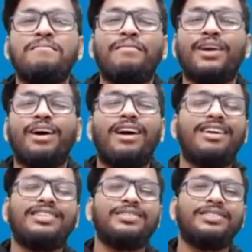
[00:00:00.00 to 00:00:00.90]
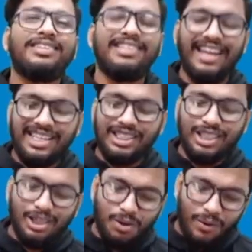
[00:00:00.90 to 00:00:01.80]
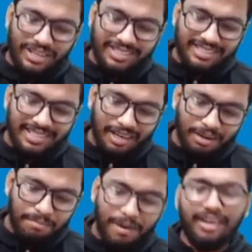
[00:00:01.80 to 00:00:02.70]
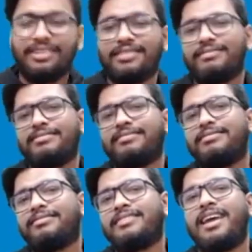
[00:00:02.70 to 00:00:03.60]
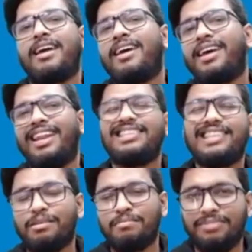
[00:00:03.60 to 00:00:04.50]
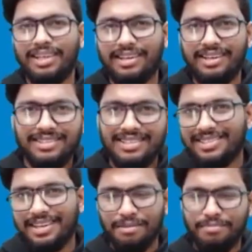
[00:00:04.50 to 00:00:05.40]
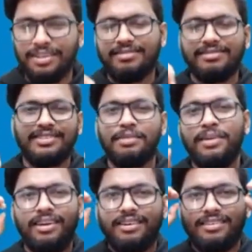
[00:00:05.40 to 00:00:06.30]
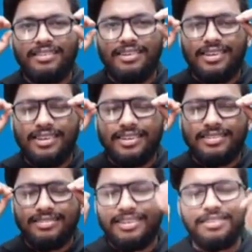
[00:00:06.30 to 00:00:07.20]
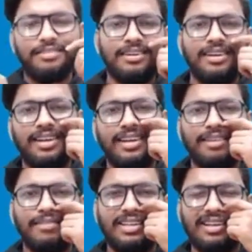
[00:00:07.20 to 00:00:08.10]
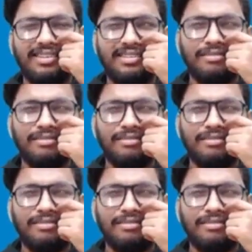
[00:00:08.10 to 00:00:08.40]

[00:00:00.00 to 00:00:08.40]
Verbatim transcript: Moving on to the next question. But let's take a break, guys. Let's take a break. Give me uh, you know we'll take a